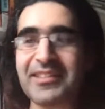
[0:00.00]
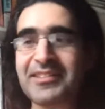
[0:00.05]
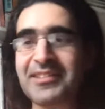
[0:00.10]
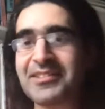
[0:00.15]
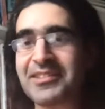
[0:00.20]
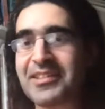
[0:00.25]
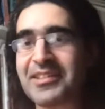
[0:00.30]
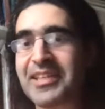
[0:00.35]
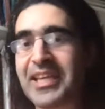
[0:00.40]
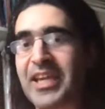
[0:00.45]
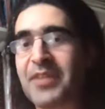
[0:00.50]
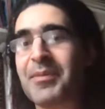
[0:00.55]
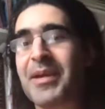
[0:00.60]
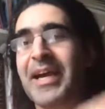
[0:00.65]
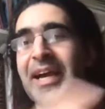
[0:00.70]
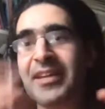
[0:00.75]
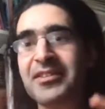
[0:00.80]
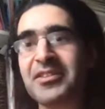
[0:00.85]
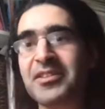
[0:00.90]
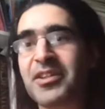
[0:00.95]
this is a game. It
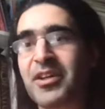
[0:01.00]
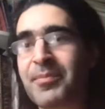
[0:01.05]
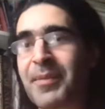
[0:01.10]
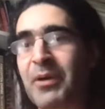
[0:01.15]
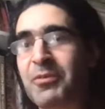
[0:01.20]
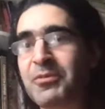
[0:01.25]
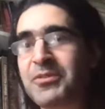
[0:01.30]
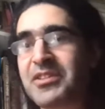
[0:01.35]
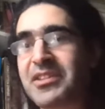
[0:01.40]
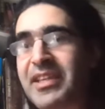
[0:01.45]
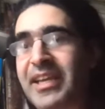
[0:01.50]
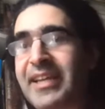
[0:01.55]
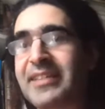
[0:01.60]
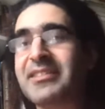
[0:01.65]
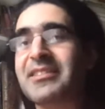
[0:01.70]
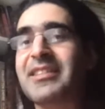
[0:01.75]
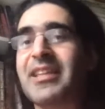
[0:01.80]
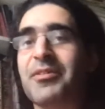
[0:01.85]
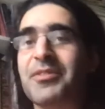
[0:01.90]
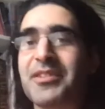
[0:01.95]
hasn't come out yet.
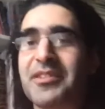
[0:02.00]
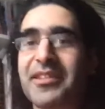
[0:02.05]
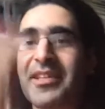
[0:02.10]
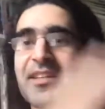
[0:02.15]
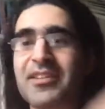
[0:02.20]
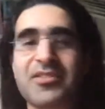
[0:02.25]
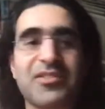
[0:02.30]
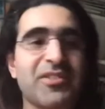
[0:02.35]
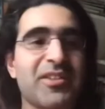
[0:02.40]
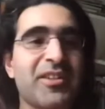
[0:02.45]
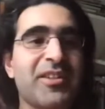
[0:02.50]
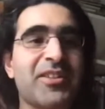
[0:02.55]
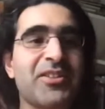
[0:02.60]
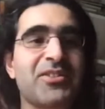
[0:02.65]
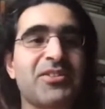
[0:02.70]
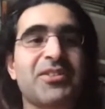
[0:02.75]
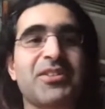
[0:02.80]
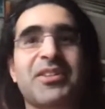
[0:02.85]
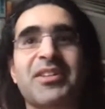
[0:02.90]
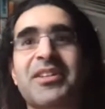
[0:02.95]
There's a
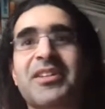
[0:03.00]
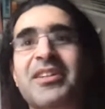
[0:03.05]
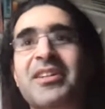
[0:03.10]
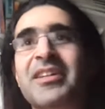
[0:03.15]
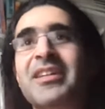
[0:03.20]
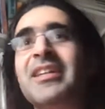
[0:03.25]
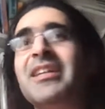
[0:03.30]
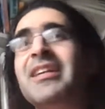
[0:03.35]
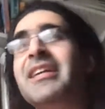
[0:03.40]
Kickstarter.